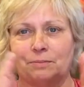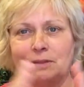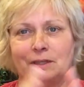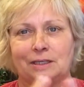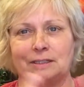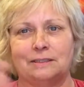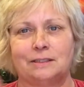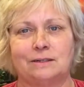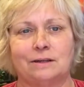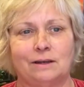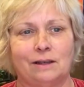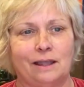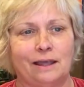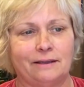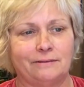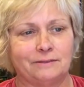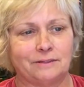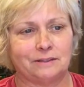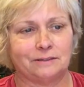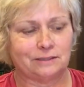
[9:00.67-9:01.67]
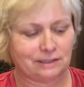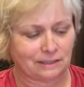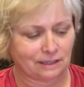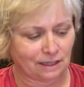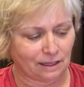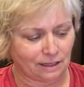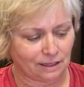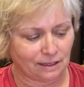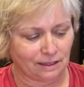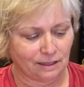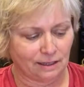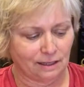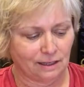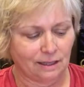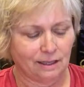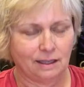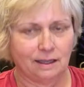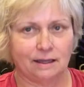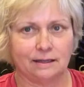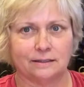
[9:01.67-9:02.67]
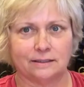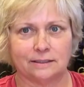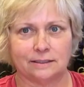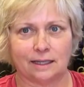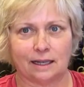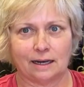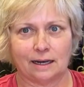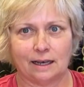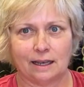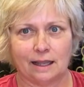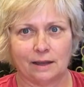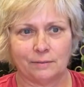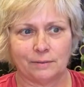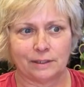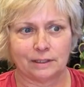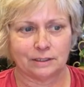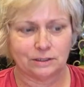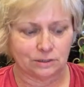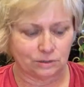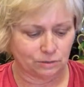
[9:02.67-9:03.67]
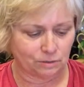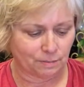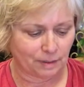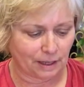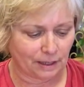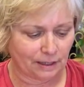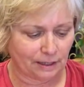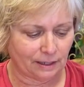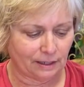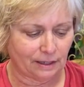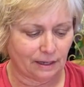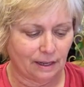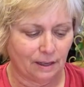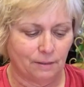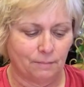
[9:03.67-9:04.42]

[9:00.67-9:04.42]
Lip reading: things in our lives are stuck. There's not a lot we can do about it,